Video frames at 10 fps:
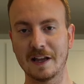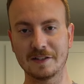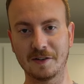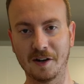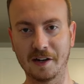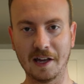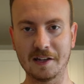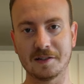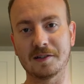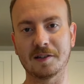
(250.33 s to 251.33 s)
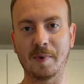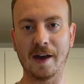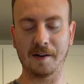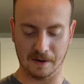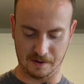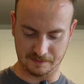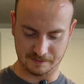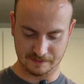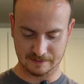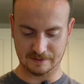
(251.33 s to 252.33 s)
Sorry, Cash is in the background
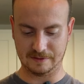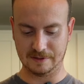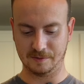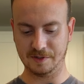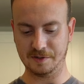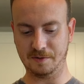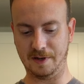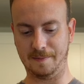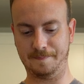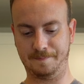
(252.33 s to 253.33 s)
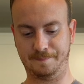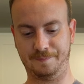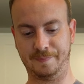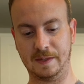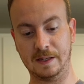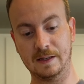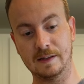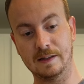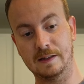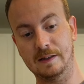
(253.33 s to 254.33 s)
with his toy.
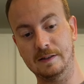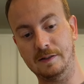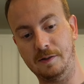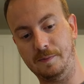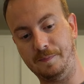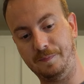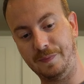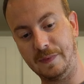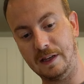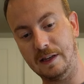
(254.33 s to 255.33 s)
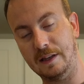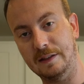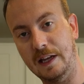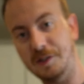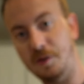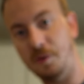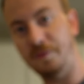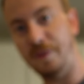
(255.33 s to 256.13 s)
So that's the old